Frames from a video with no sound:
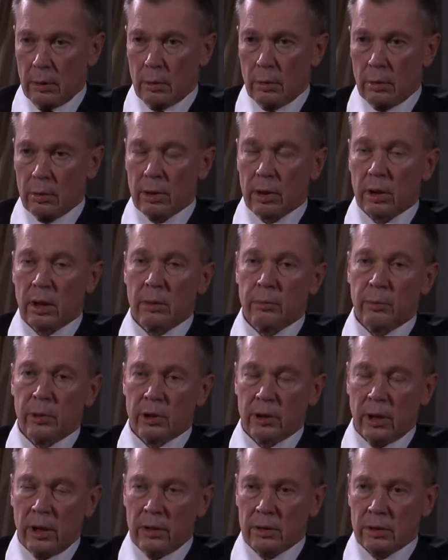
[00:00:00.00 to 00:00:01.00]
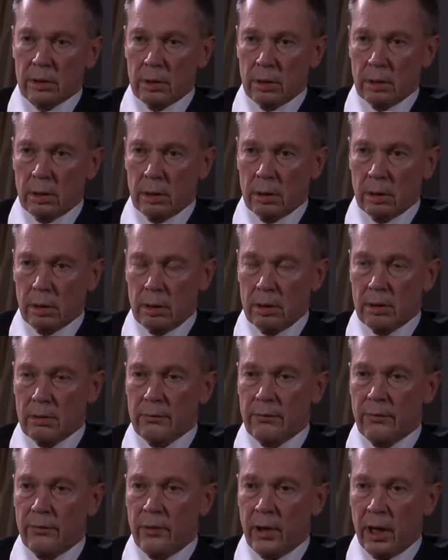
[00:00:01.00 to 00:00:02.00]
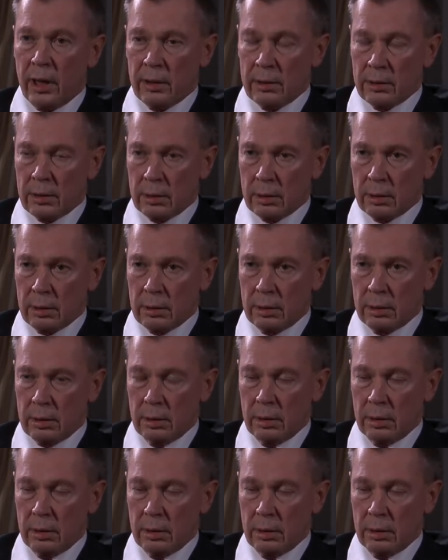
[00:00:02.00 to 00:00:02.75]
on cooperation in fighting